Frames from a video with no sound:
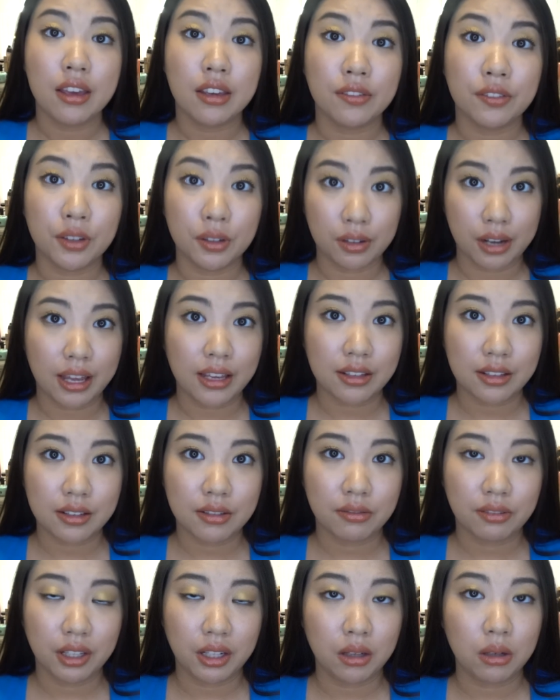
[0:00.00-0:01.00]
If you like
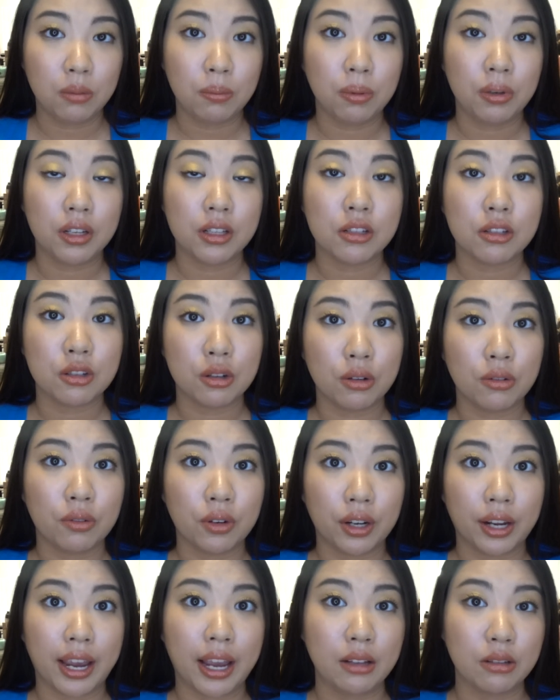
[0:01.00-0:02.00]
this video, please don't
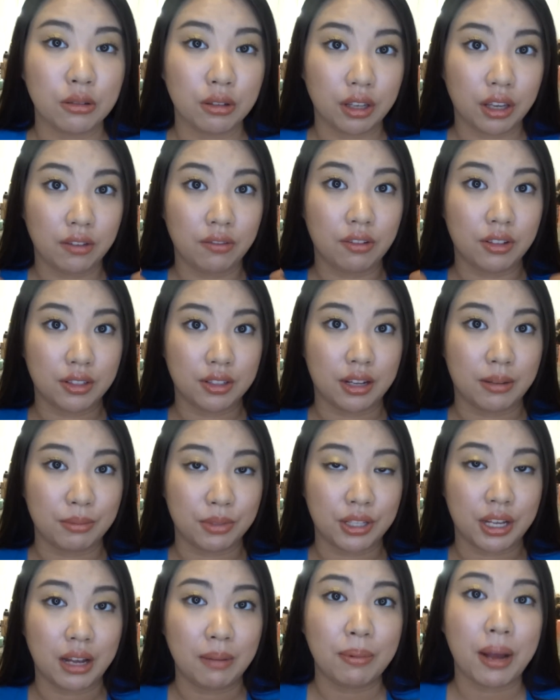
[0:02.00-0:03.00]
forget to give a
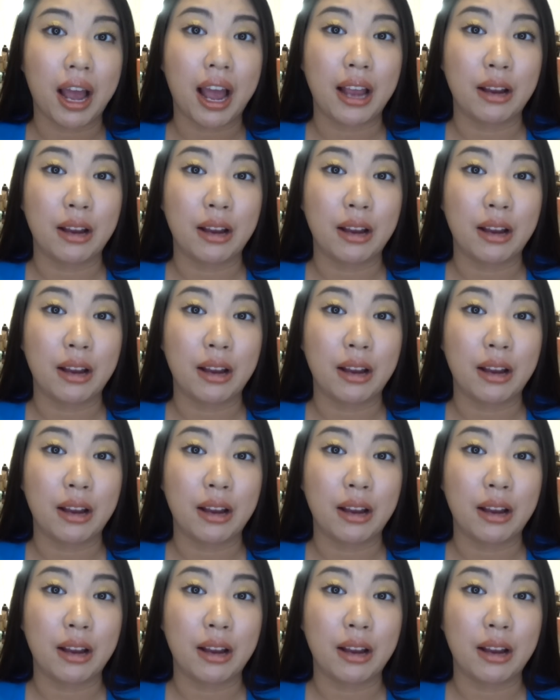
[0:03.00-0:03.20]
thumbs up.